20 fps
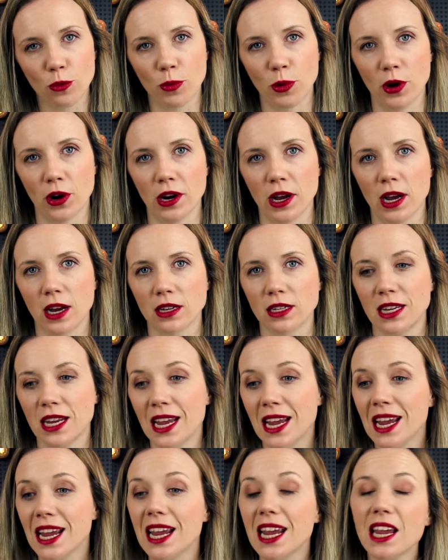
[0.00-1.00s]
product,
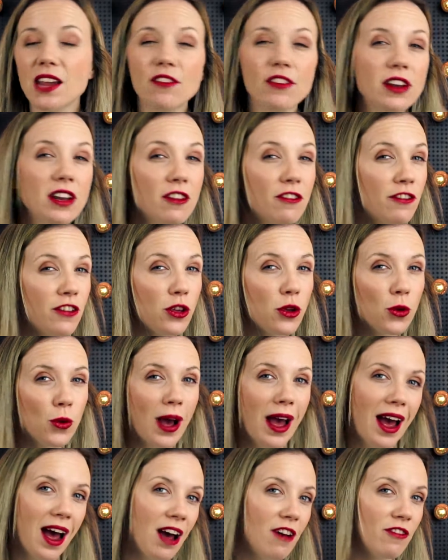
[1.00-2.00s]
even if you
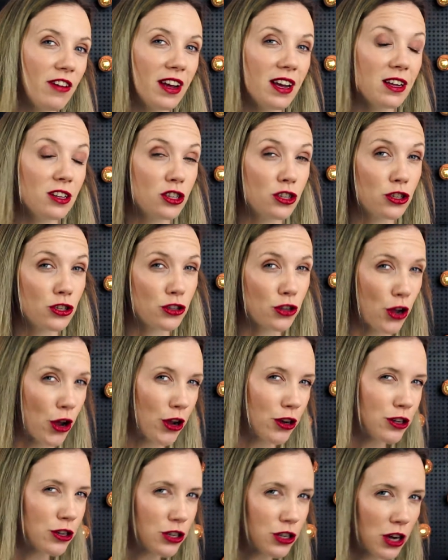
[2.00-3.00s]
have a
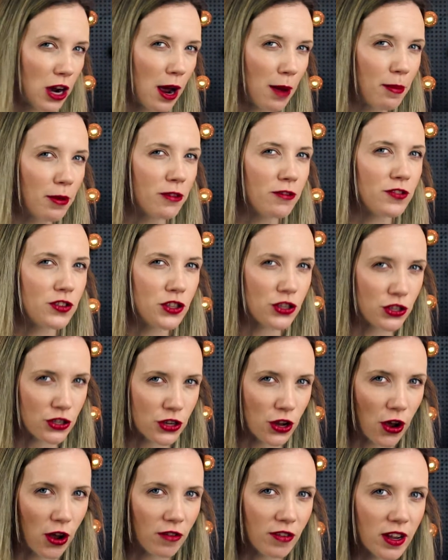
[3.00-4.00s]
certain type of
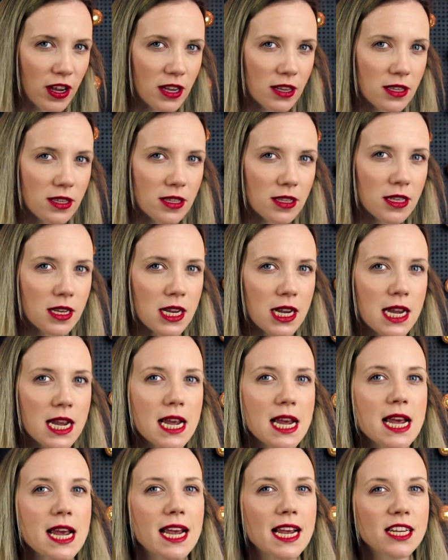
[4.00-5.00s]
service,
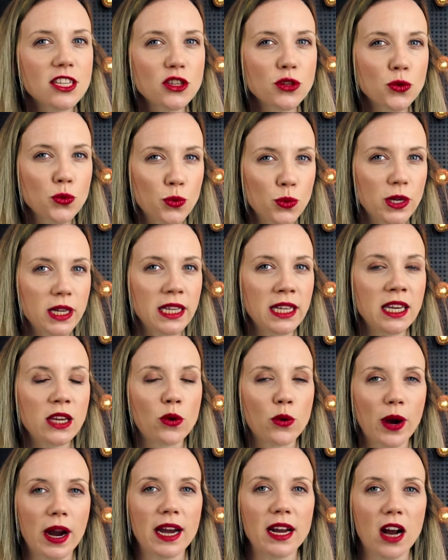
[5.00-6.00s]
it's a really
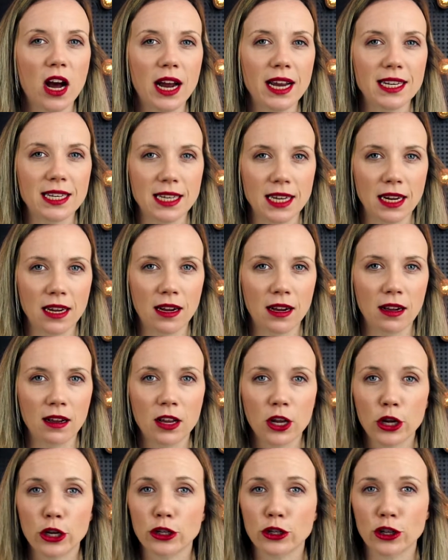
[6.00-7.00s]
great idea
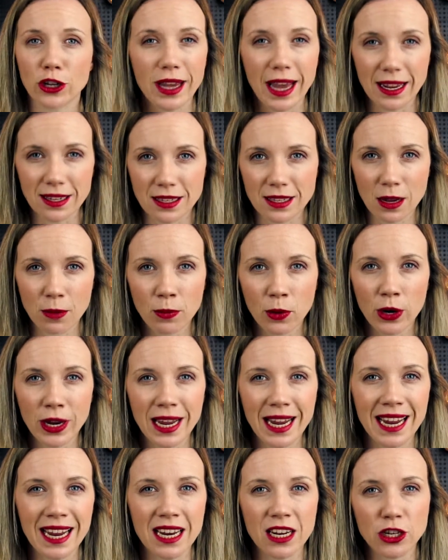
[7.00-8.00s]
to get somebody
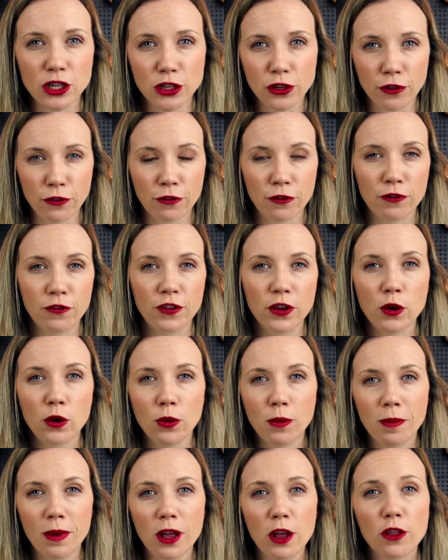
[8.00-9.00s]
in to
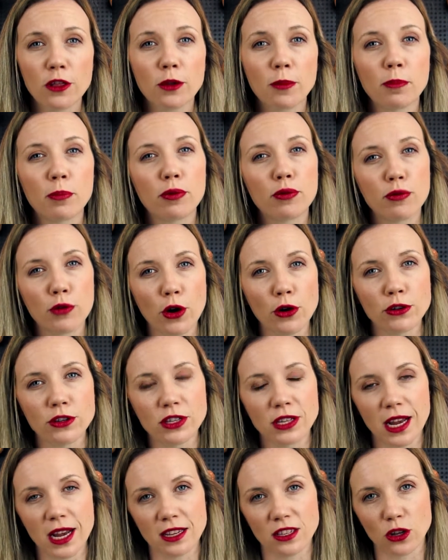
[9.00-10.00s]
film the
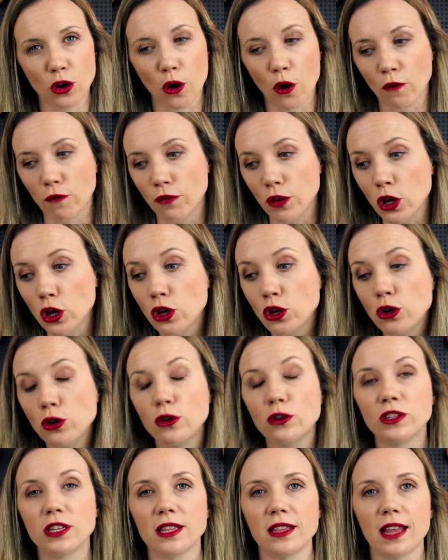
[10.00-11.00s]
process of
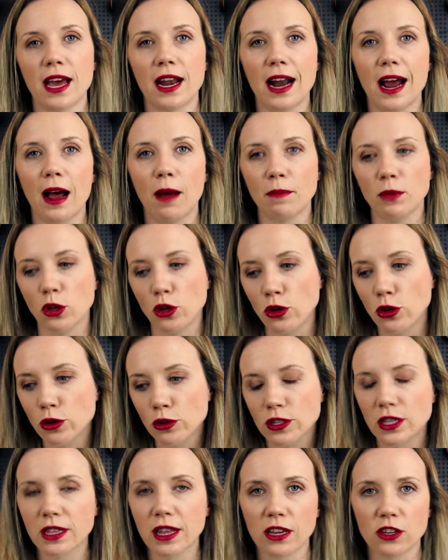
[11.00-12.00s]
using that app,
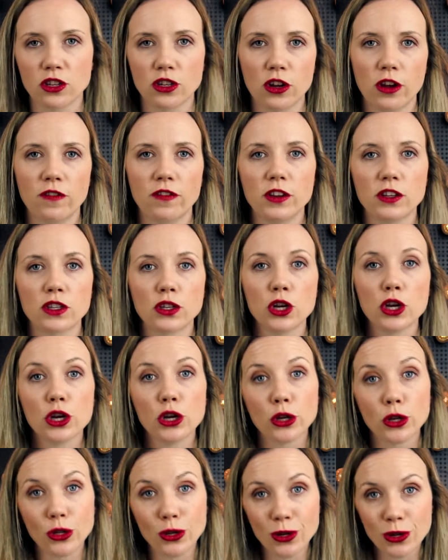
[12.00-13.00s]
using that service,
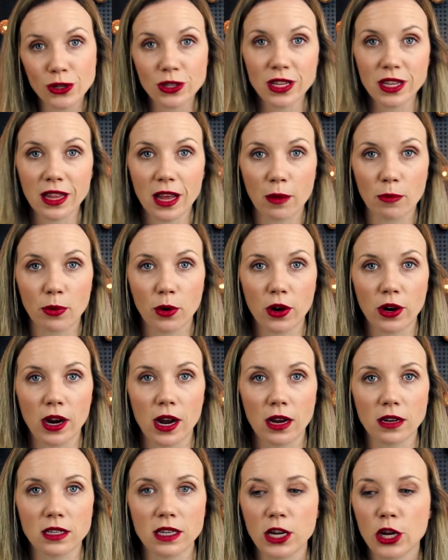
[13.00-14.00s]
using that
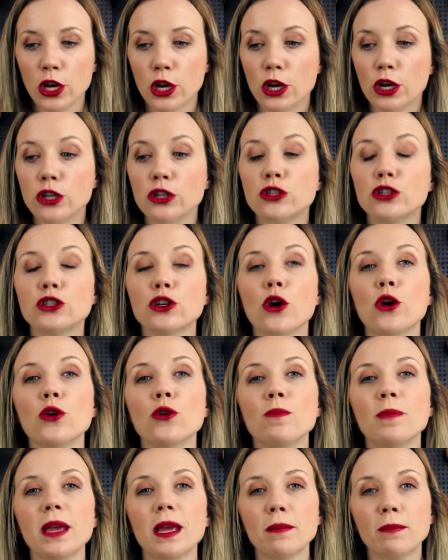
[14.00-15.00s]
product. Show
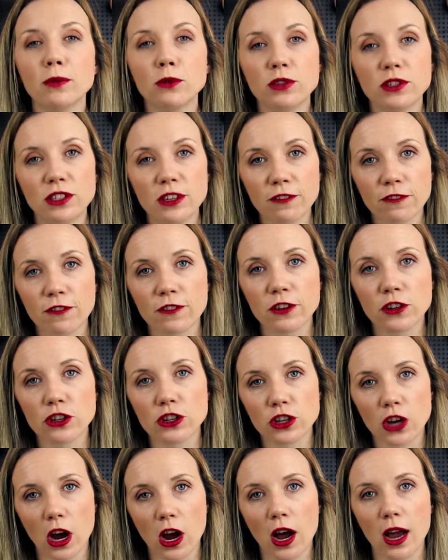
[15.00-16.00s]
people different
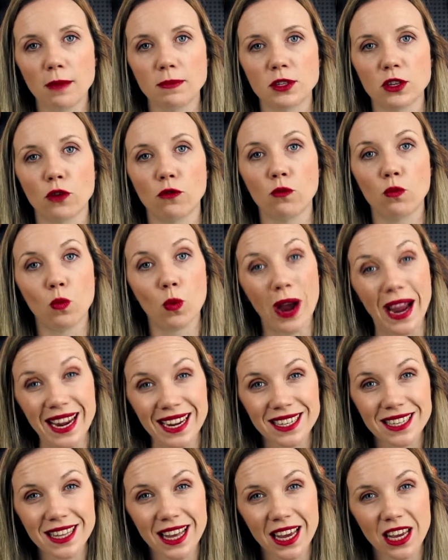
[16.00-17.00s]
types of
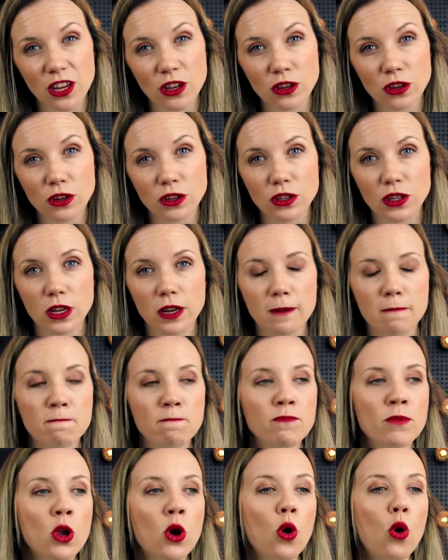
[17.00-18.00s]
ways they can use it,
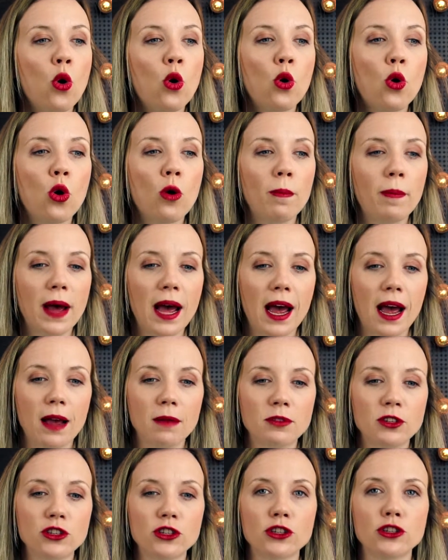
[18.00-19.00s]
or
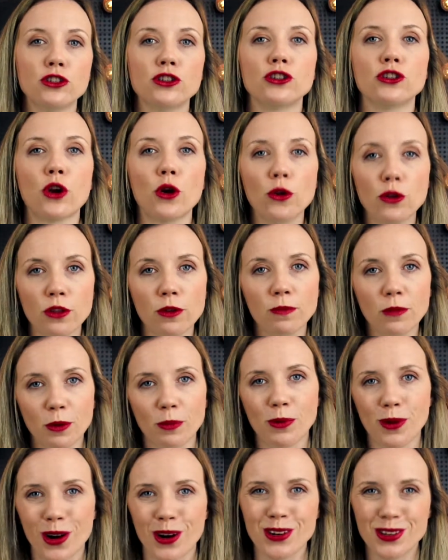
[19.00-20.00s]
perhaps just show them the
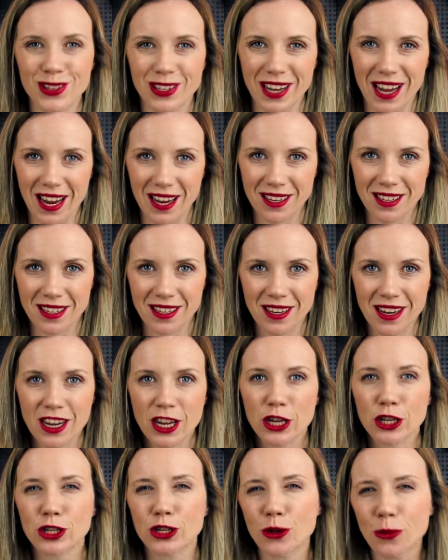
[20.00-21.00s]
process
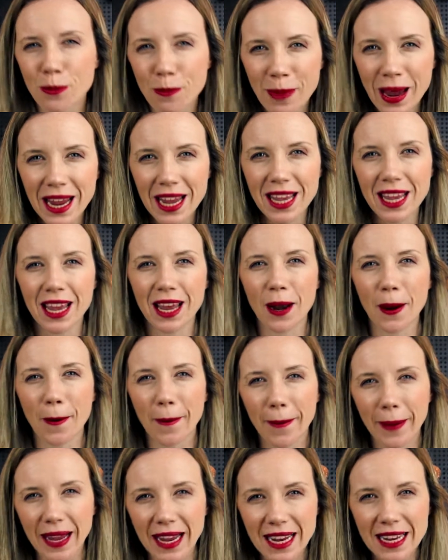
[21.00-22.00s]
to make it
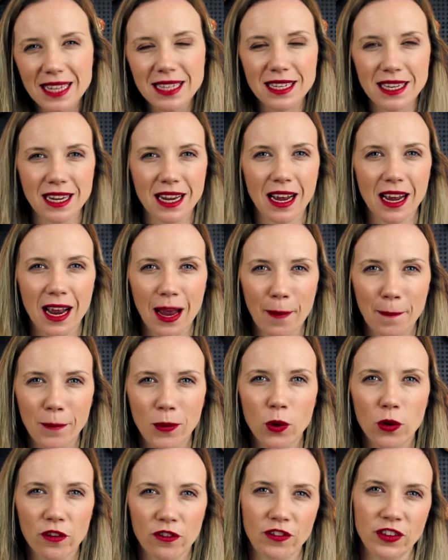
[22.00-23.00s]
easier and
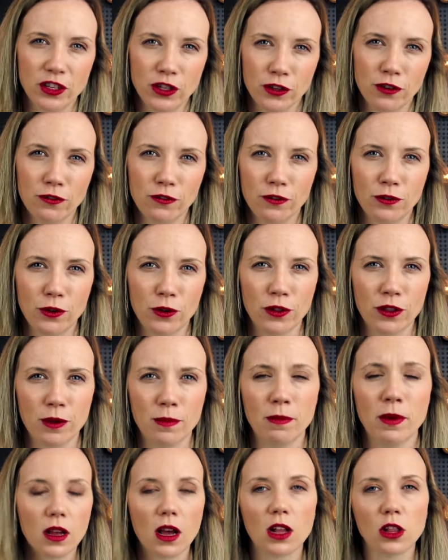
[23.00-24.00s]
more efficient for
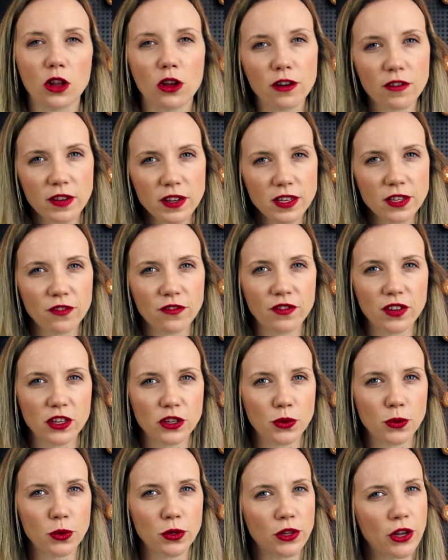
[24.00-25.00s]
them. A lot of us are
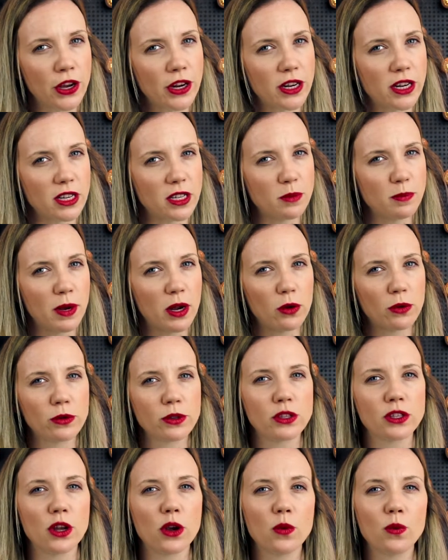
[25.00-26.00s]
visual learners, but
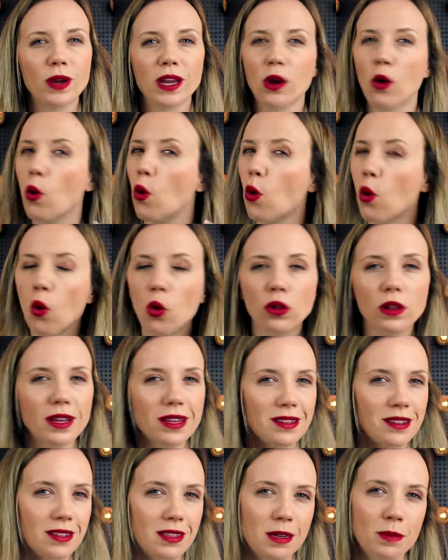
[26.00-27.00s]
also we all
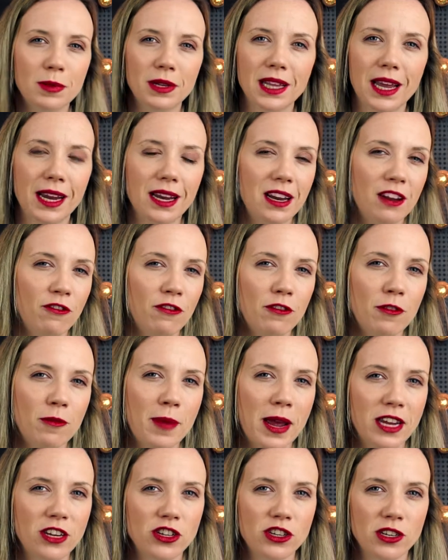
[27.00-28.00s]
assimilate
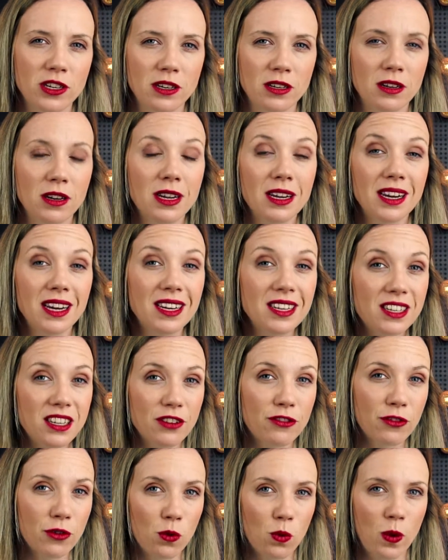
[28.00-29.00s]
information in
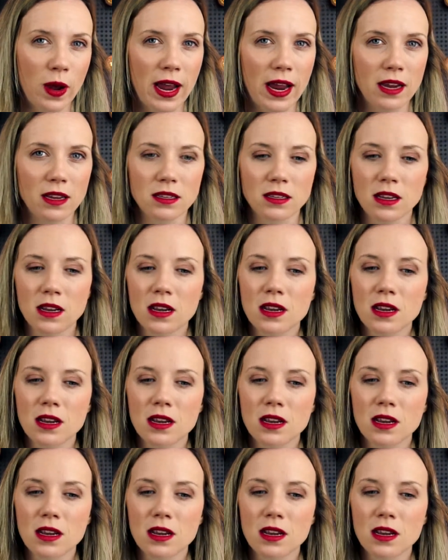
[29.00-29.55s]
different ways.